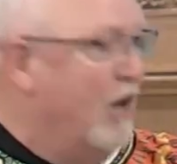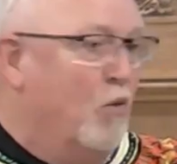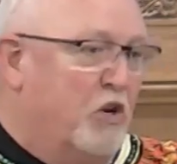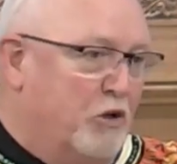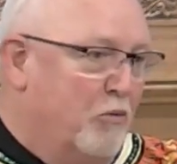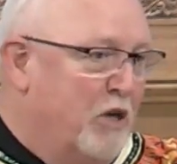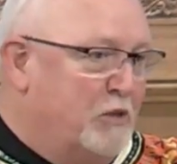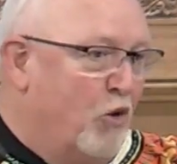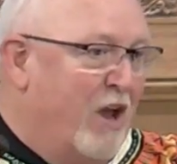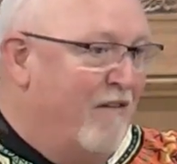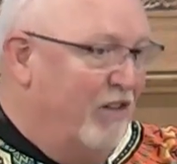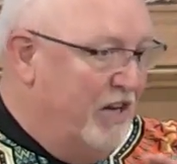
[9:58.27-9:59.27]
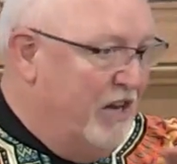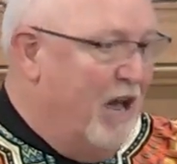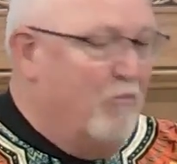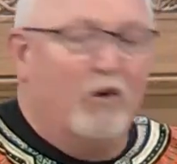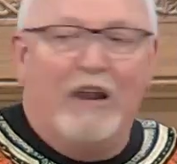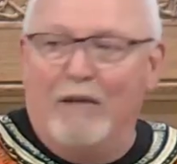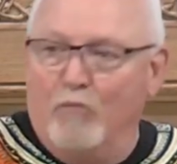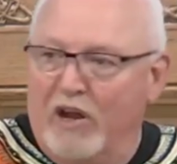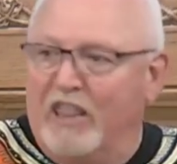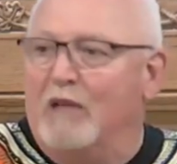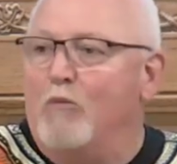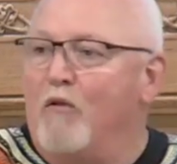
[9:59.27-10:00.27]
which are much more heavily numbered, and
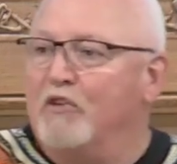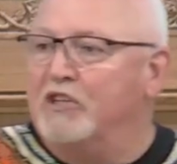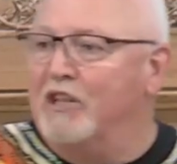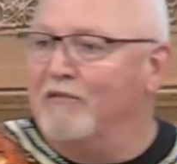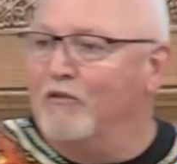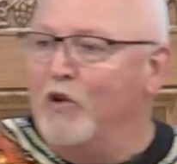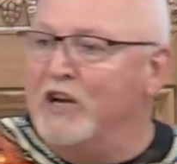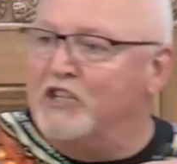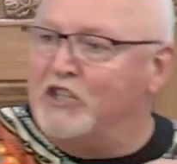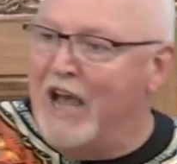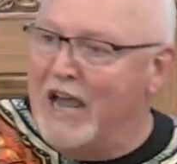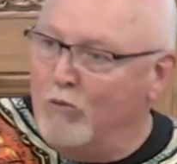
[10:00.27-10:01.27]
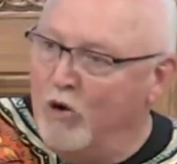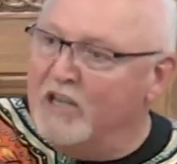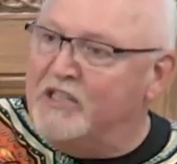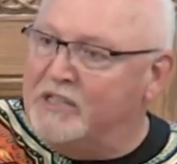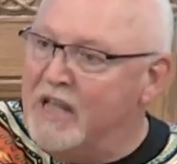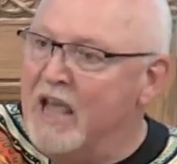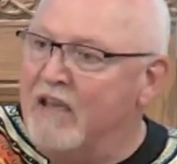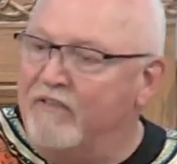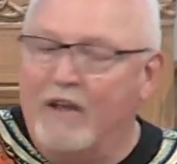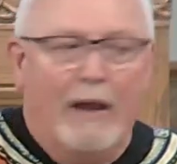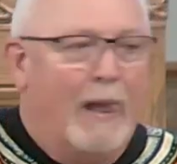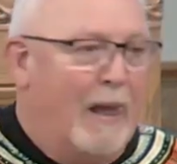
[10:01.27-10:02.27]
bring them over to the French side where it's safe.
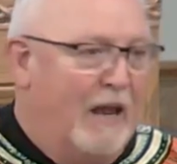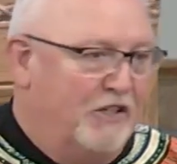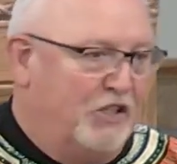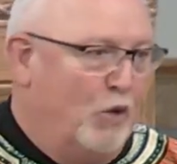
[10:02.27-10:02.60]
And so